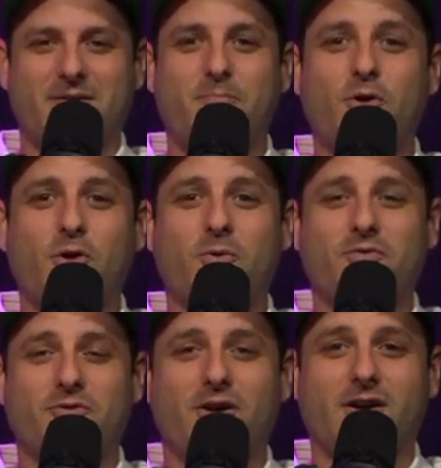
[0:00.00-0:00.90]
Burger
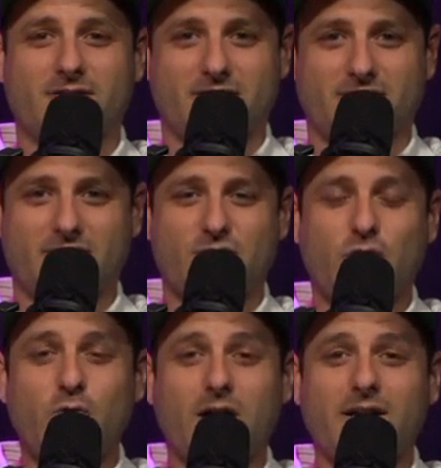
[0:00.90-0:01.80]
with fries.
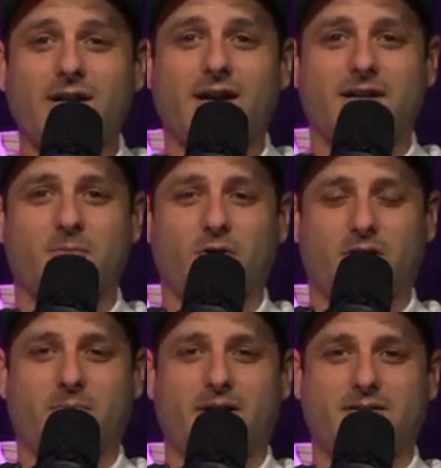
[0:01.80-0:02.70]
$2.99 at
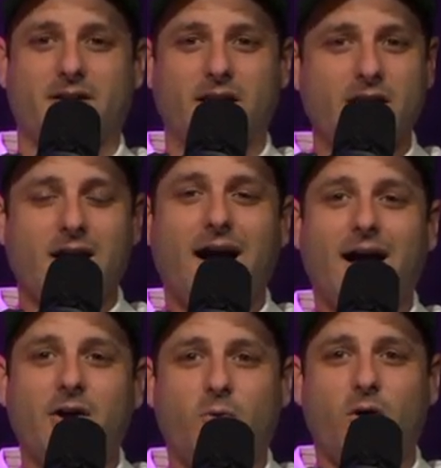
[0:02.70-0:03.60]
Market Basket.
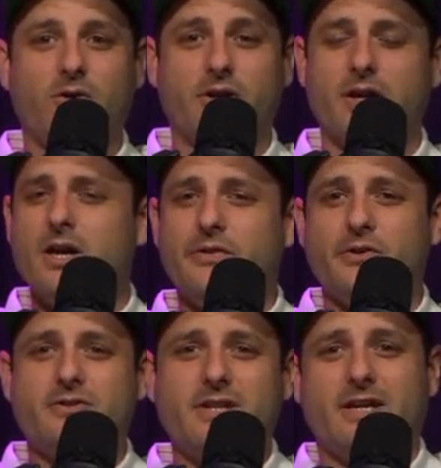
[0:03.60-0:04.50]
High quality.
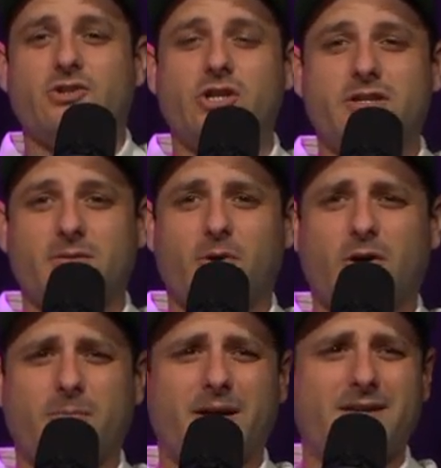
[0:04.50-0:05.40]
Their steak and cheese at
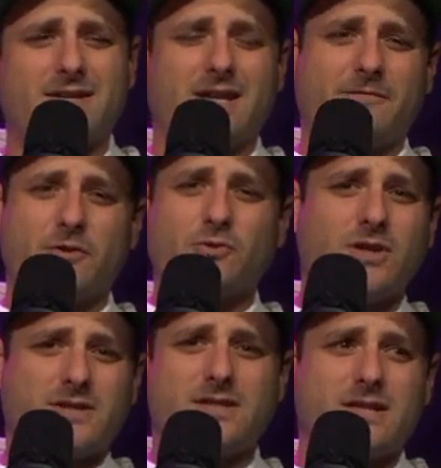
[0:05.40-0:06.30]
Market Basket. If you're
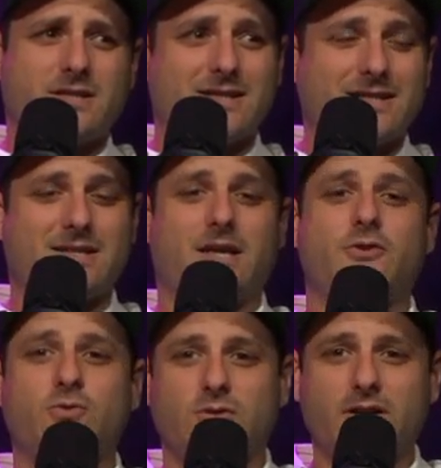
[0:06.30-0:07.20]
listening to this and
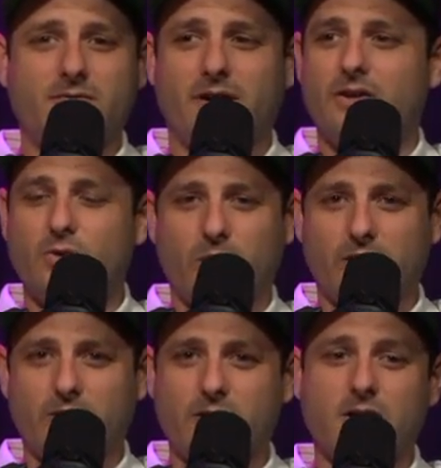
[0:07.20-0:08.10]
you live in New
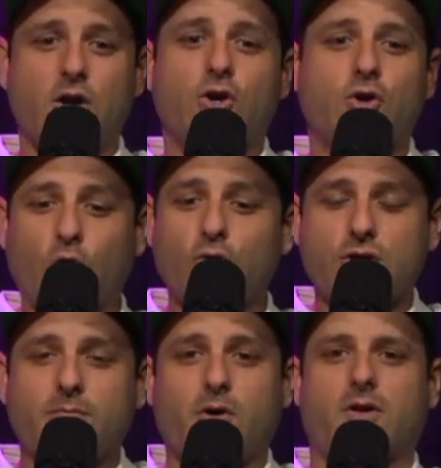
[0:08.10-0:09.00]
England, go
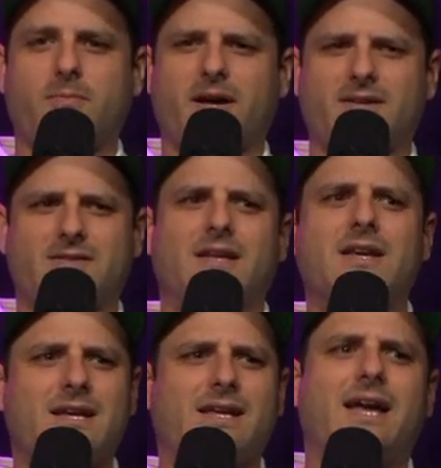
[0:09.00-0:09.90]
to Market Basket.
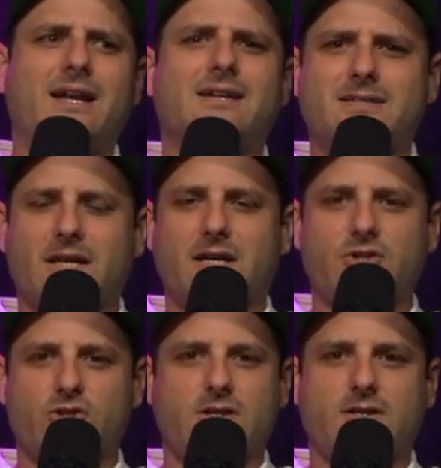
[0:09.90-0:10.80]
Get a steak
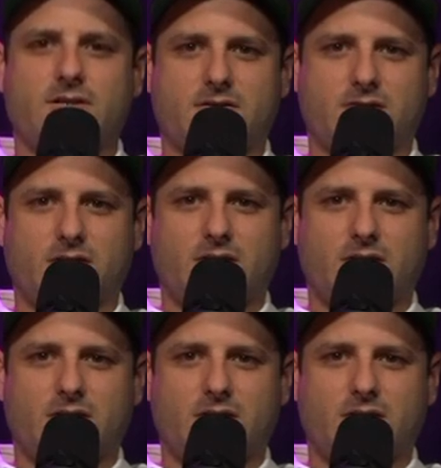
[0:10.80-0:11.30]
and cheese.